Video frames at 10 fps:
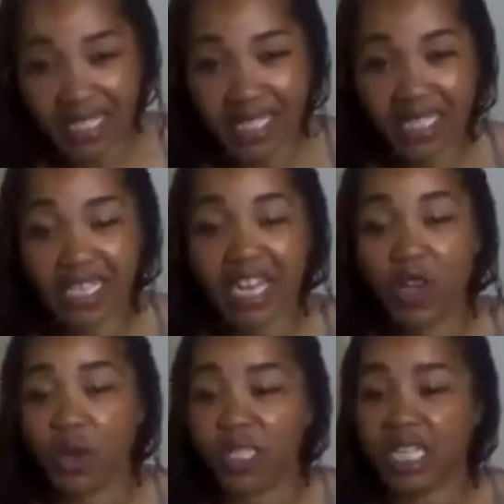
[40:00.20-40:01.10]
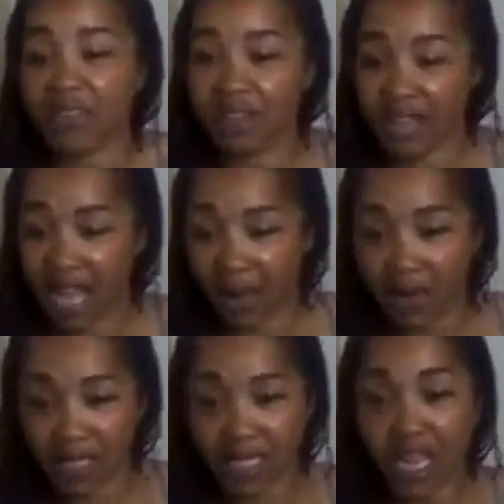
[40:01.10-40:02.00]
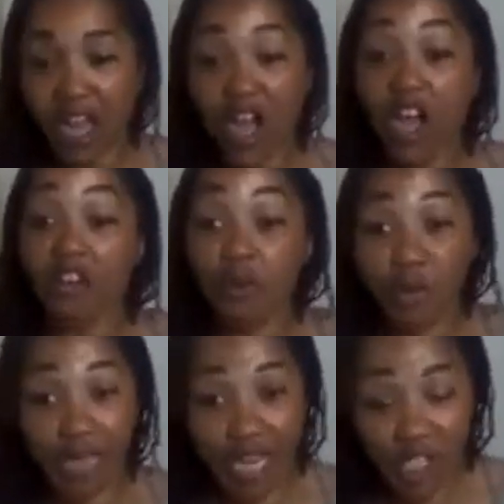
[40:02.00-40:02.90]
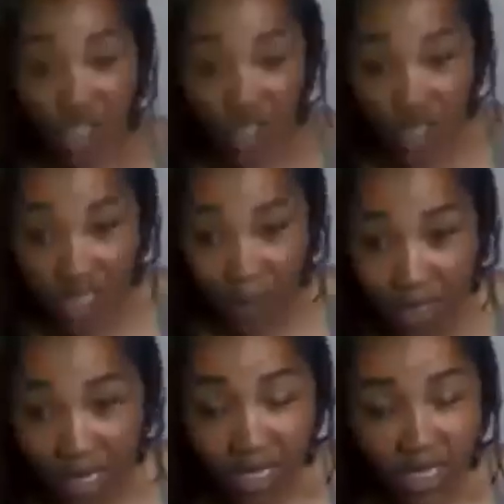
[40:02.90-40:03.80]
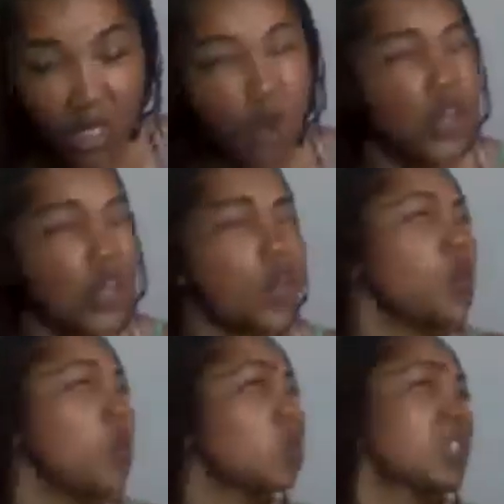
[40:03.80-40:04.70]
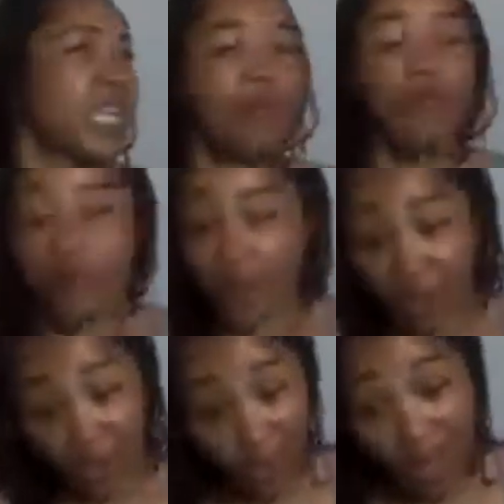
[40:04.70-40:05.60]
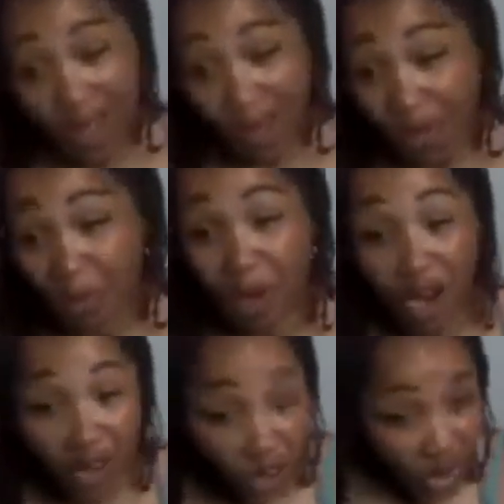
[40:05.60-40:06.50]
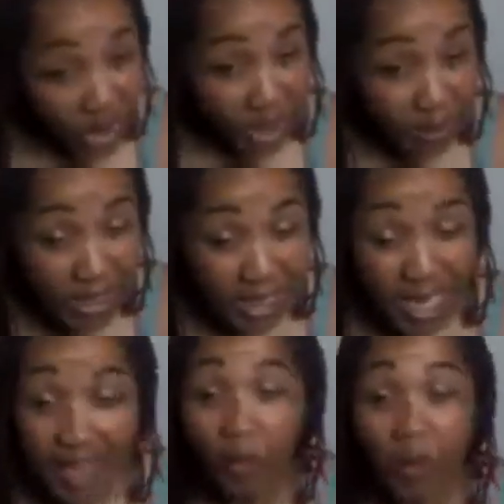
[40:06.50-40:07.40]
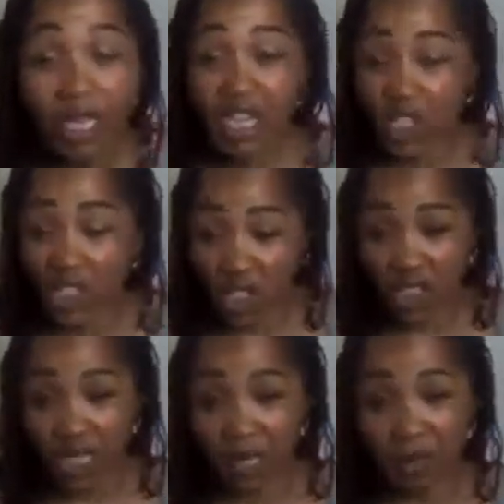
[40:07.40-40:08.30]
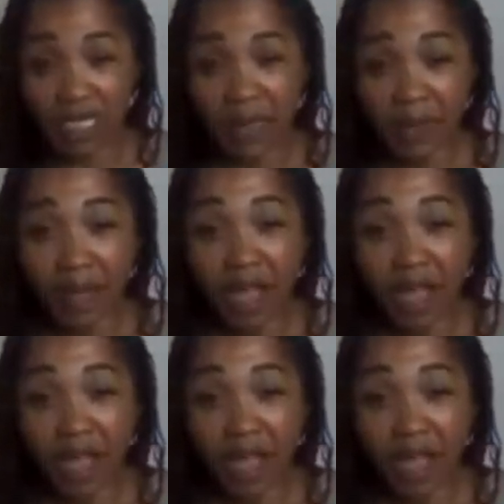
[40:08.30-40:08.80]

This is in your 7th house of relationships. So huge theme for you with partnerships, relationships.